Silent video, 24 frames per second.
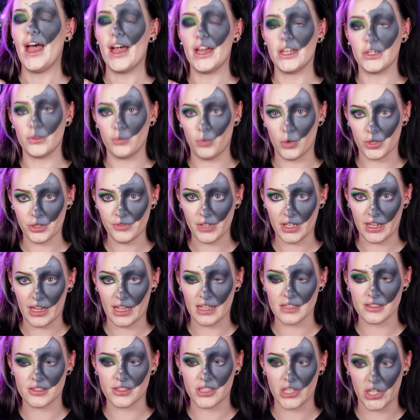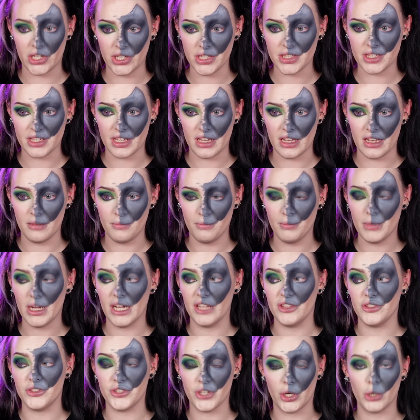And one of the cats turned to him
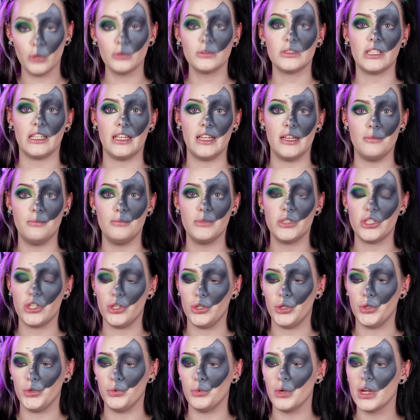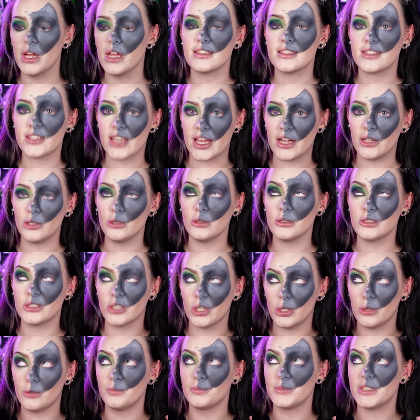and told him to tell
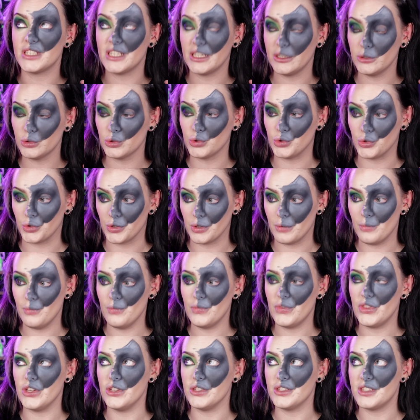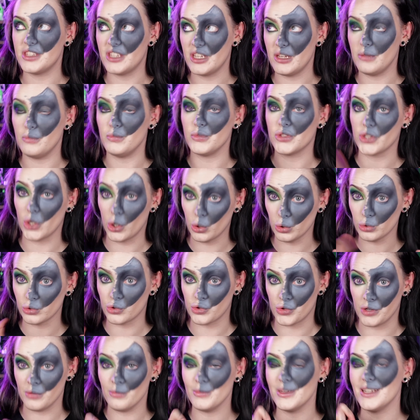Tom Tildrum that Tim
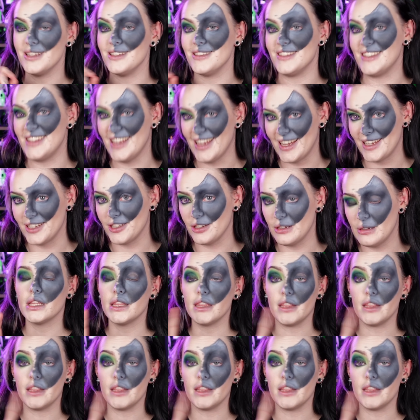Toldrum is dead.